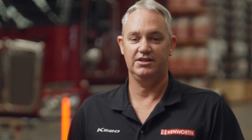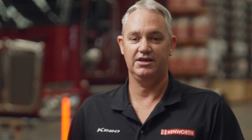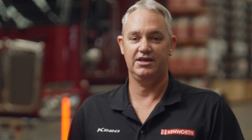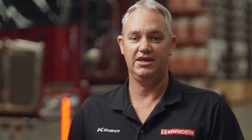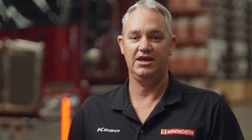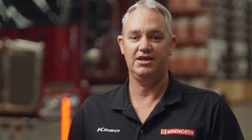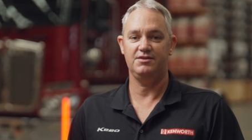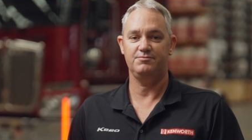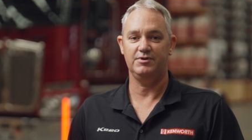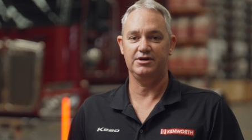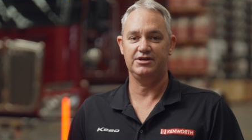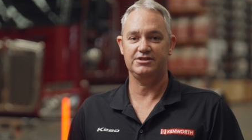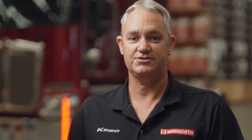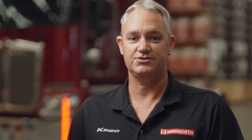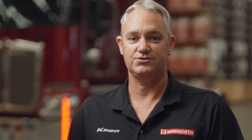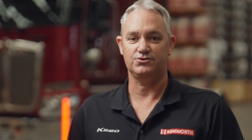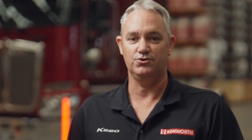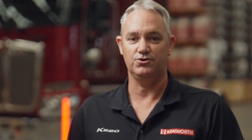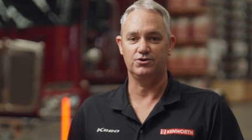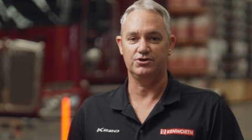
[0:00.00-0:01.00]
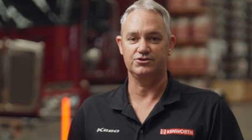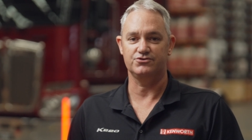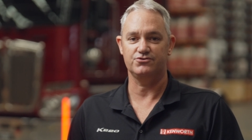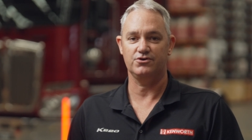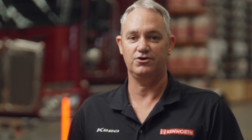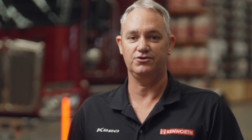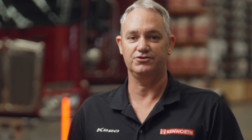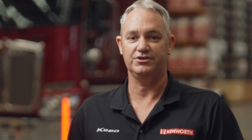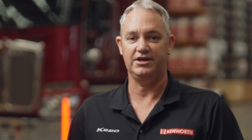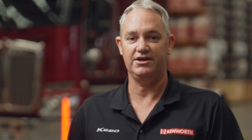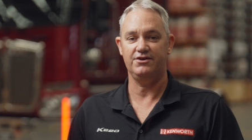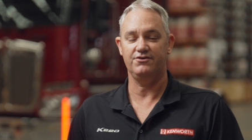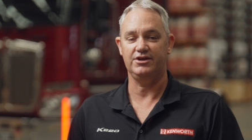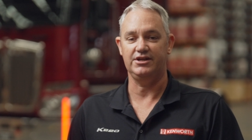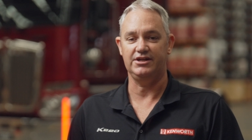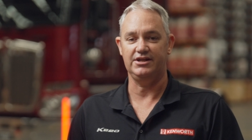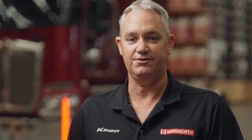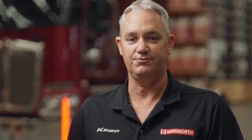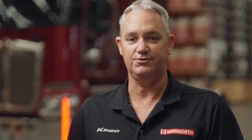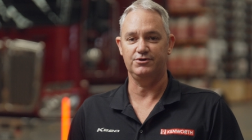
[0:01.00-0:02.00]
The CAN bus, or Controlled
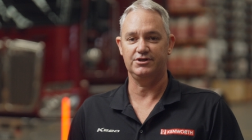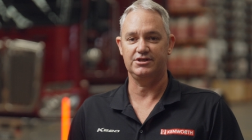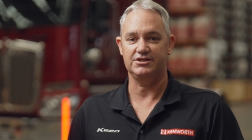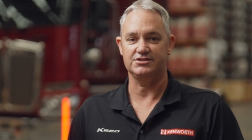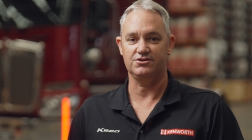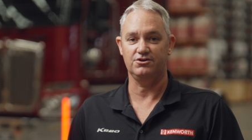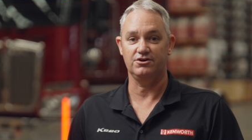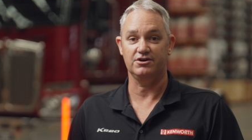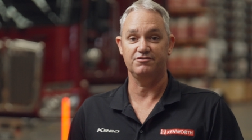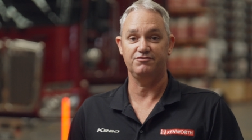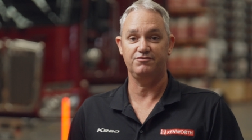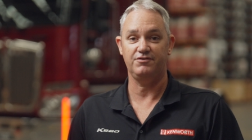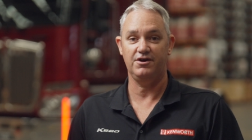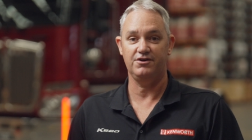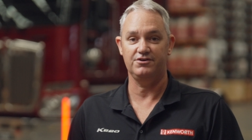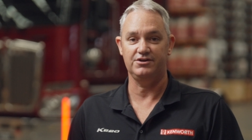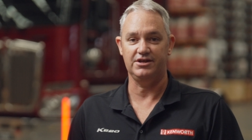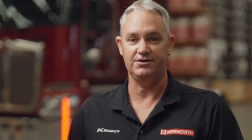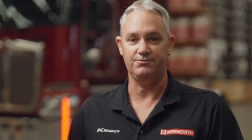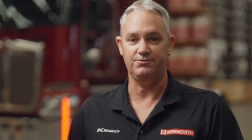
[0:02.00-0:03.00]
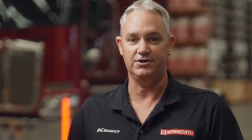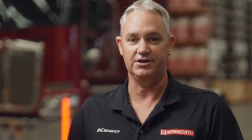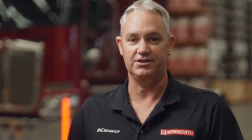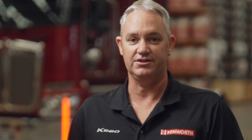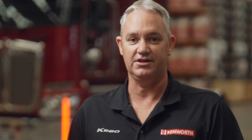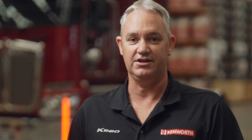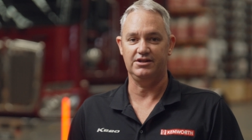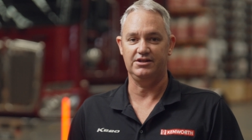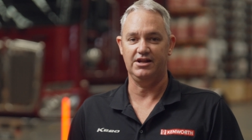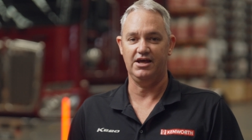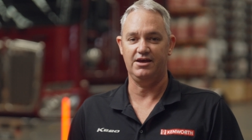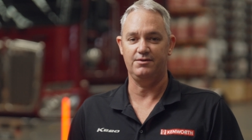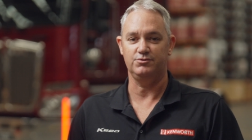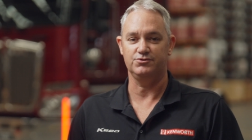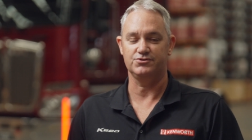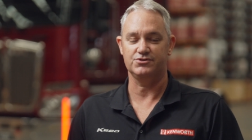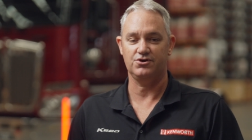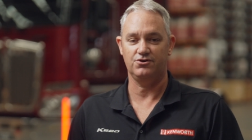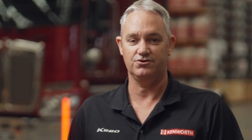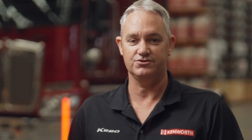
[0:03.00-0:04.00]
Area Network, is like a phone network that
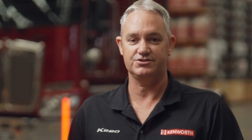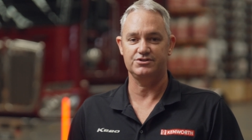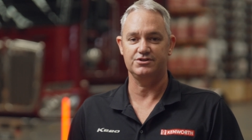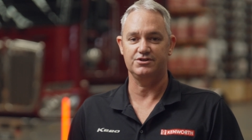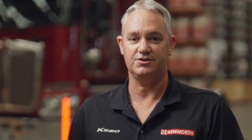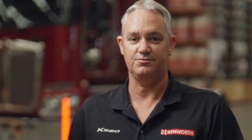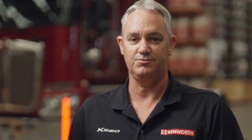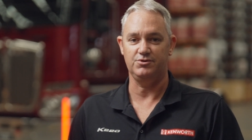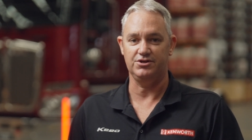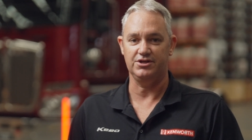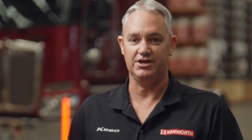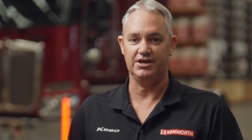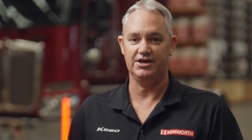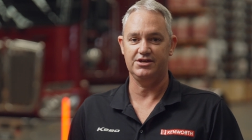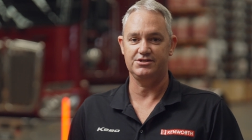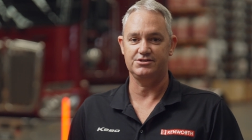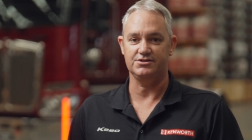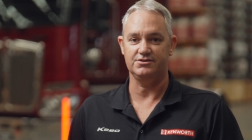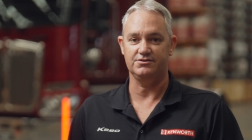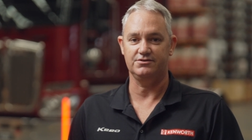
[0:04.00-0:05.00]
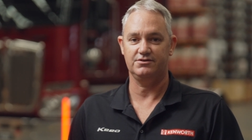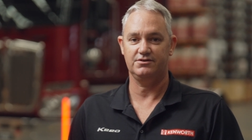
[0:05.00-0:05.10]
enables constant communication.